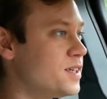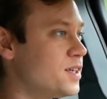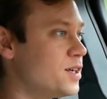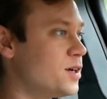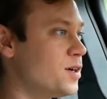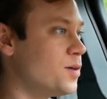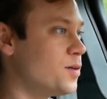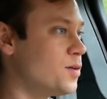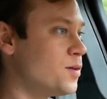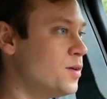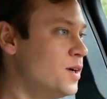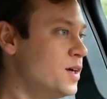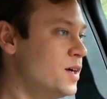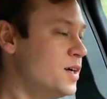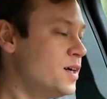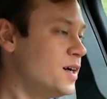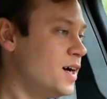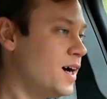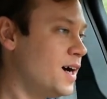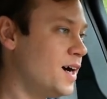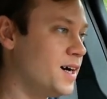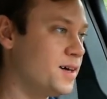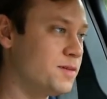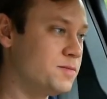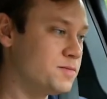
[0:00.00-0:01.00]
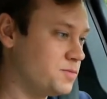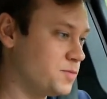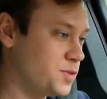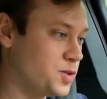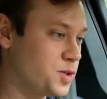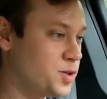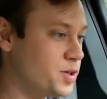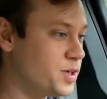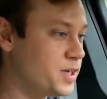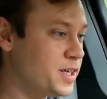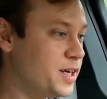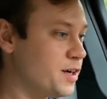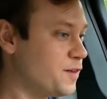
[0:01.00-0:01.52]
you know um,
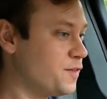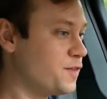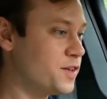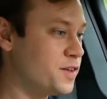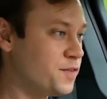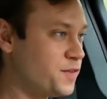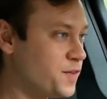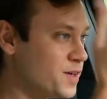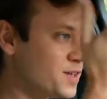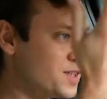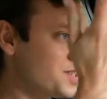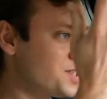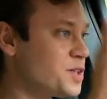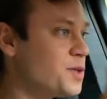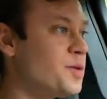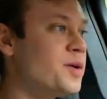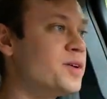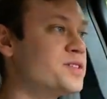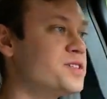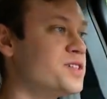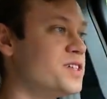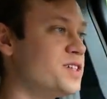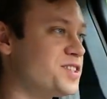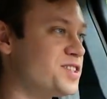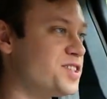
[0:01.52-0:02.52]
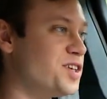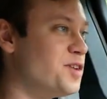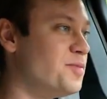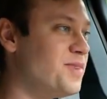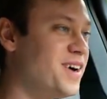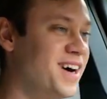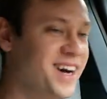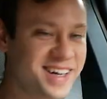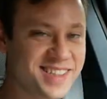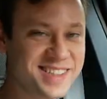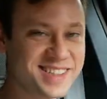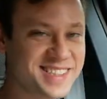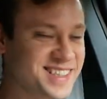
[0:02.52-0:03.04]
good here for the first 200 or so
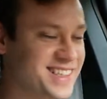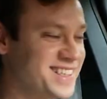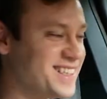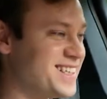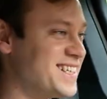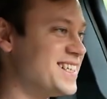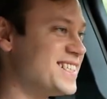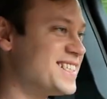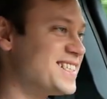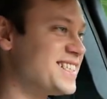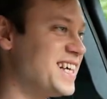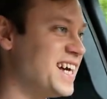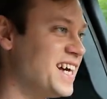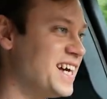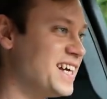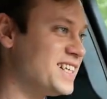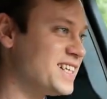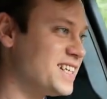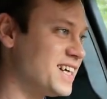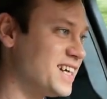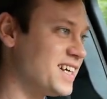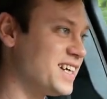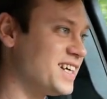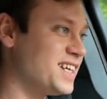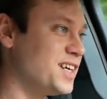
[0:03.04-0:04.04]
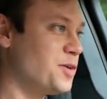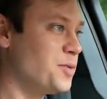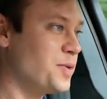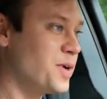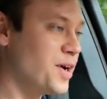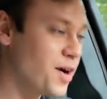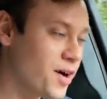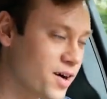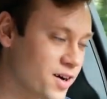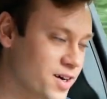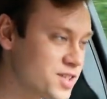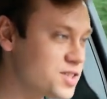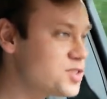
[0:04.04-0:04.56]
miles at least, and uh, you know we
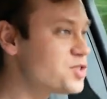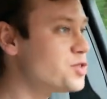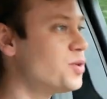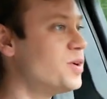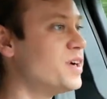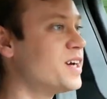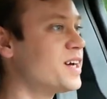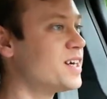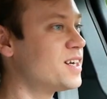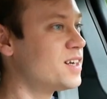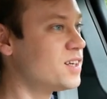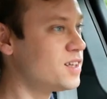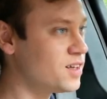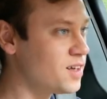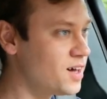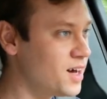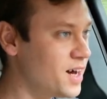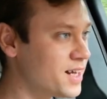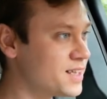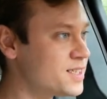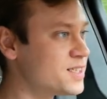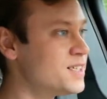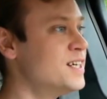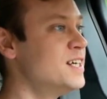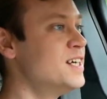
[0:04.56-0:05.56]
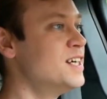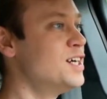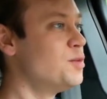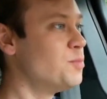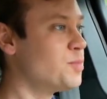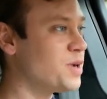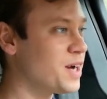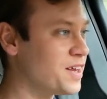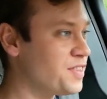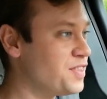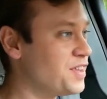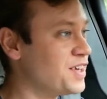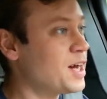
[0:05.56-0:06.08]
are enjoying it a lot.
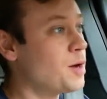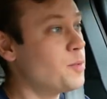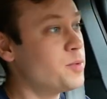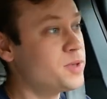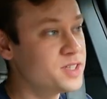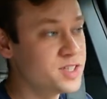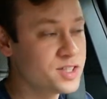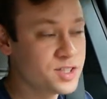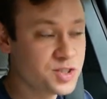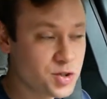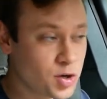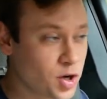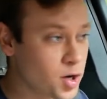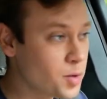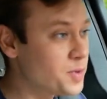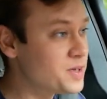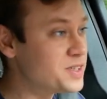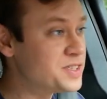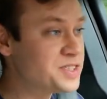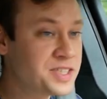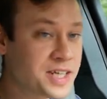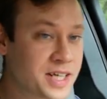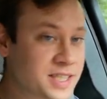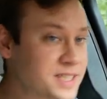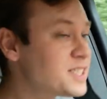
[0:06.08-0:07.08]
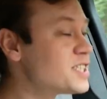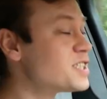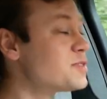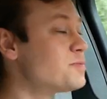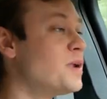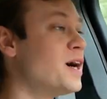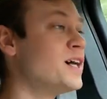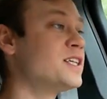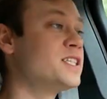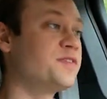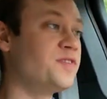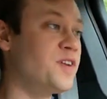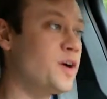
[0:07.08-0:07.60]
But I think I would enjoy one just as
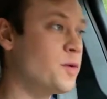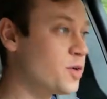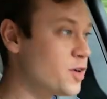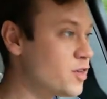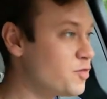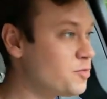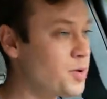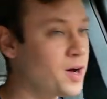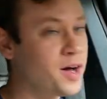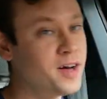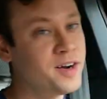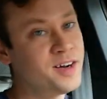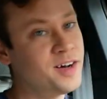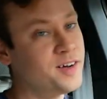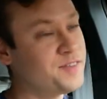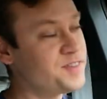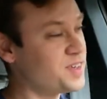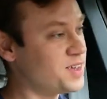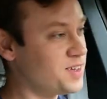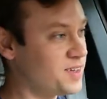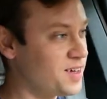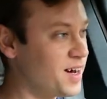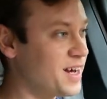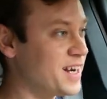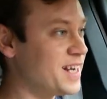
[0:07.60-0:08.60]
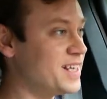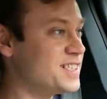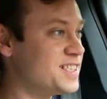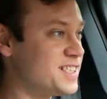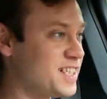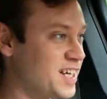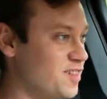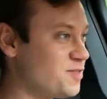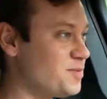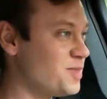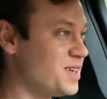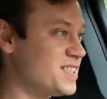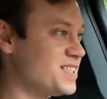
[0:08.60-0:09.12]
much if I would have bought it off the lot and
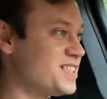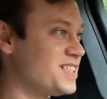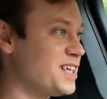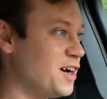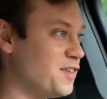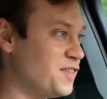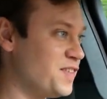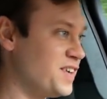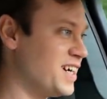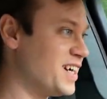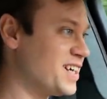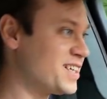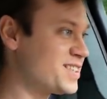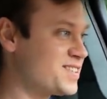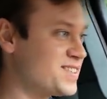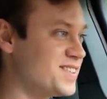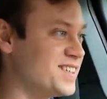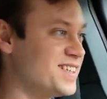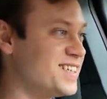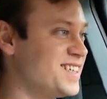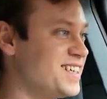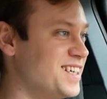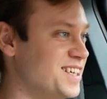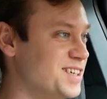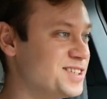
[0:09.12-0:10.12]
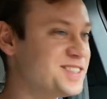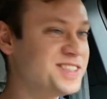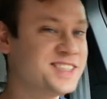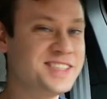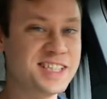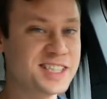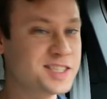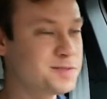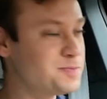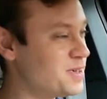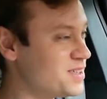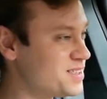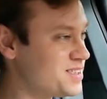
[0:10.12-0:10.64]
saved myself an extra you know
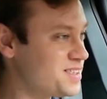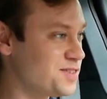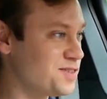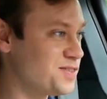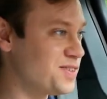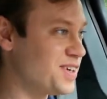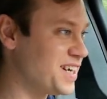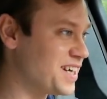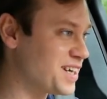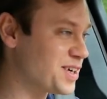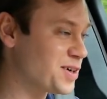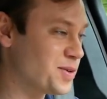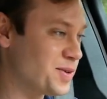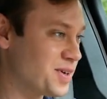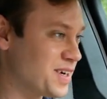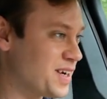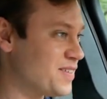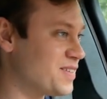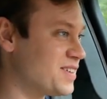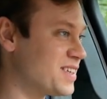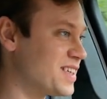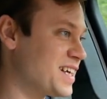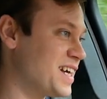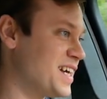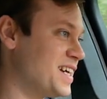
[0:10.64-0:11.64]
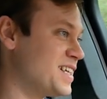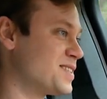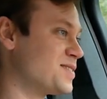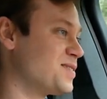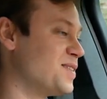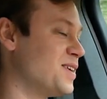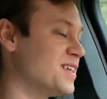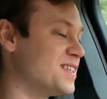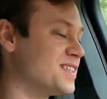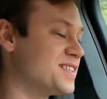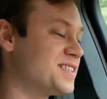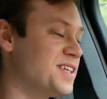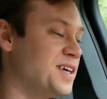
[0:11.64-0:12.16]
six months of waiting or whatever the case
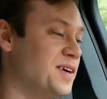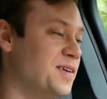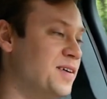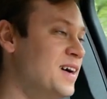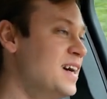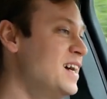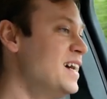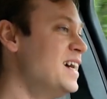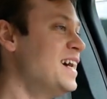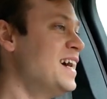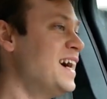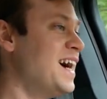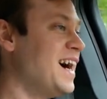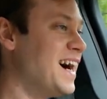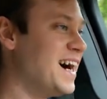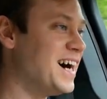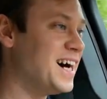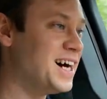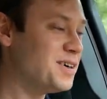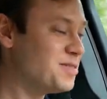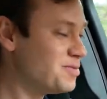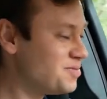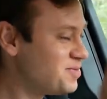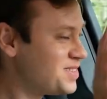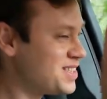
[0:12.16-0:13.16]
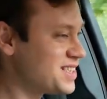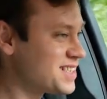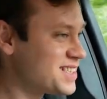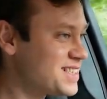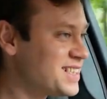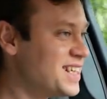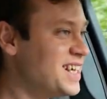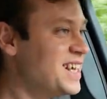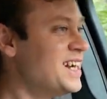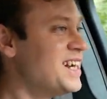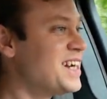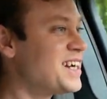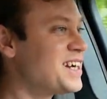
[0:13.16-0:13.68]
was. So um, just
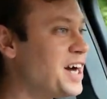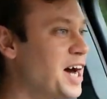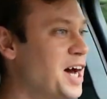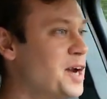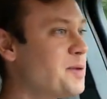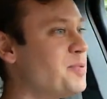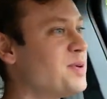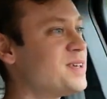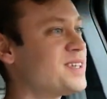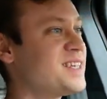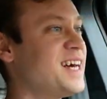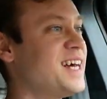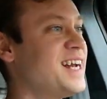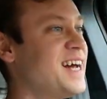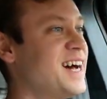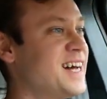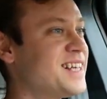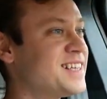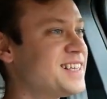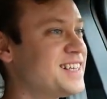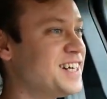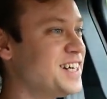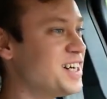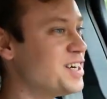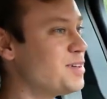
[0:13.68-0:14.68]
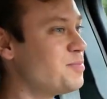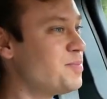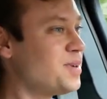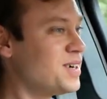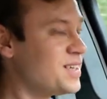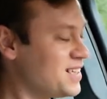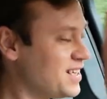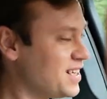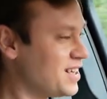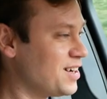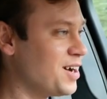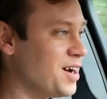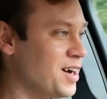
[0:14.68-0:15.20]
got to put that out there.
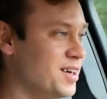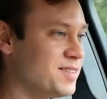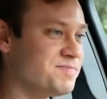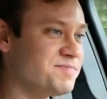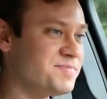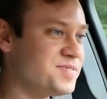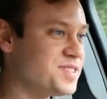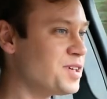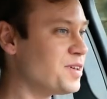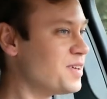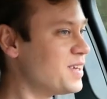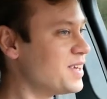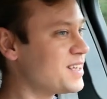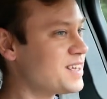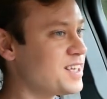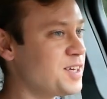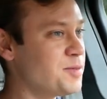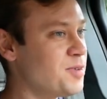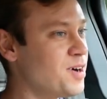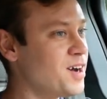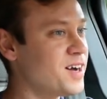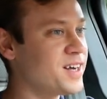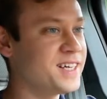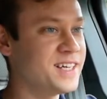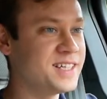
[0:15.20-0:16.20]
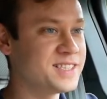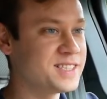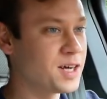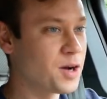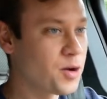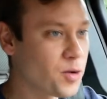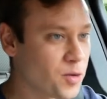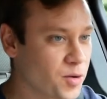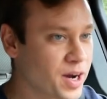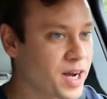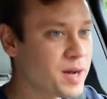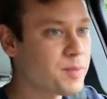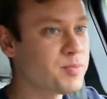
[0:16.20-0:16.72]
But you know, I still think the Mach-E is a
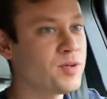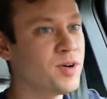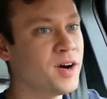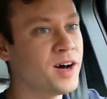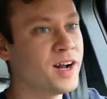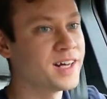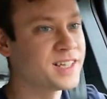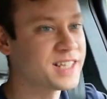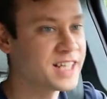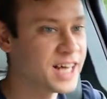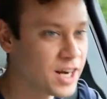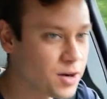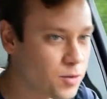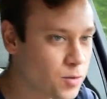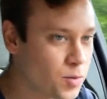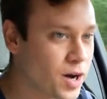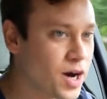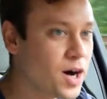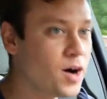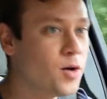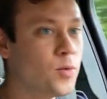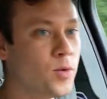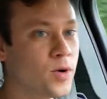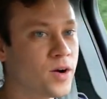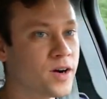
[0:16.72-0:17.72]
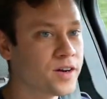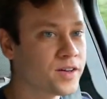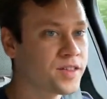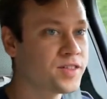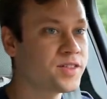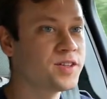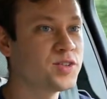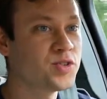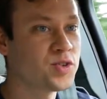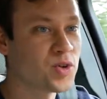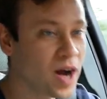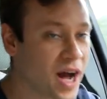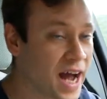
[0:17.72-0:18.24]
great product and well
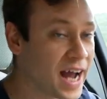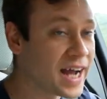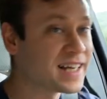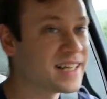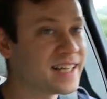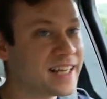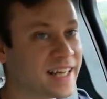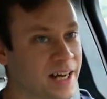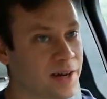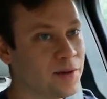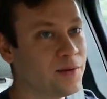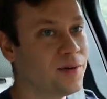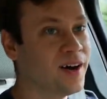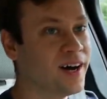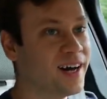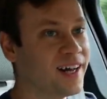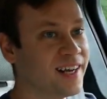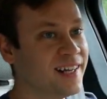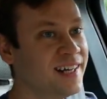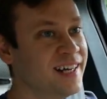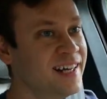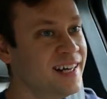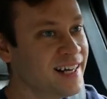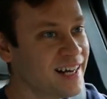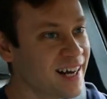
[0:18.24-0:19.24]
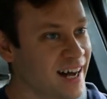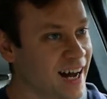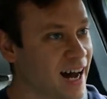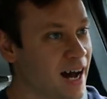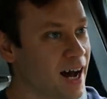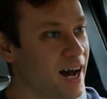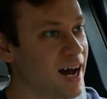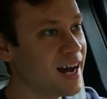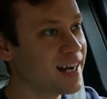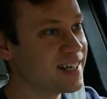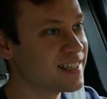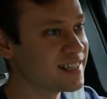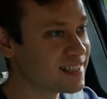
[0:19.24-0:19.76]
worth trying to get one.
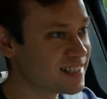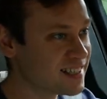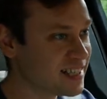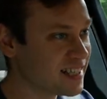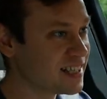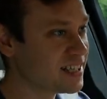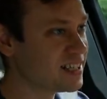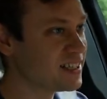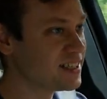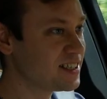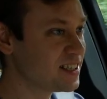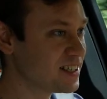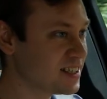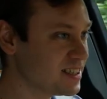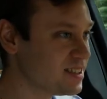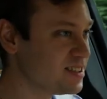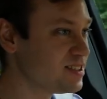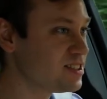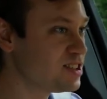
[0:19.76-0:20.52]
Uh, I just think you can